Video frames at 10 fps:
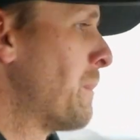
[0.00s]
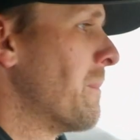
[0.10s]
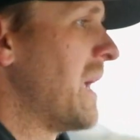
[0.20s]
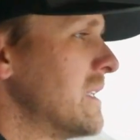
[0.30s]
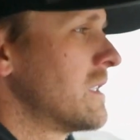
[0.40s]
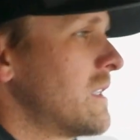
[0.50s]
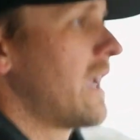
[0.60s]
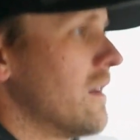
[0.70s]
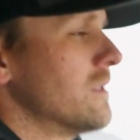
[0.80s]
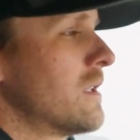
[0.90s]
Manes and
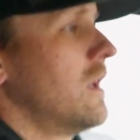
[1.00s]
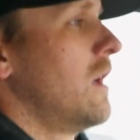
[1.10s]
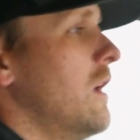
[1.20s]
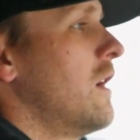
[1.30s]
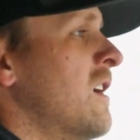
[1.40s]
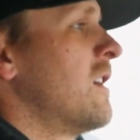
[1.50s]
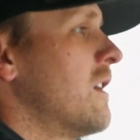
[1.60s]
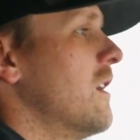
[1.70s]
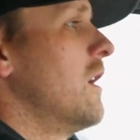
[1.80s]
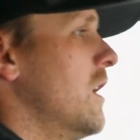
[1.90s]
tails.
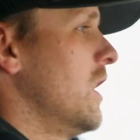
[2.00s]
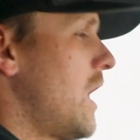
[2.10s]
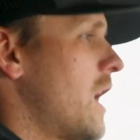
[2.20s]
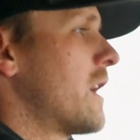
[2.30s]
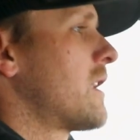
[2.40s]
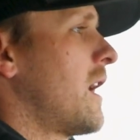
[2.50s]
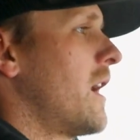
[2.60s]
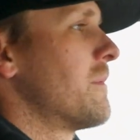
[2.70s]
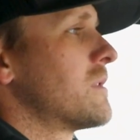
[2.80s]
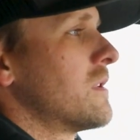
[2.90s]
A lot of
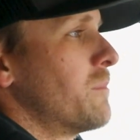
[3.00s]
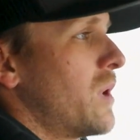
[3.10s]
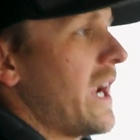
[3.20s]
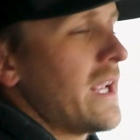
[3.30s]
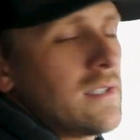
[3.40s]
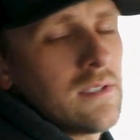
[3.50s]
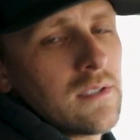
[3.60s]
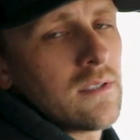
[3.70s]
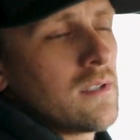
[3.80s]
times the braids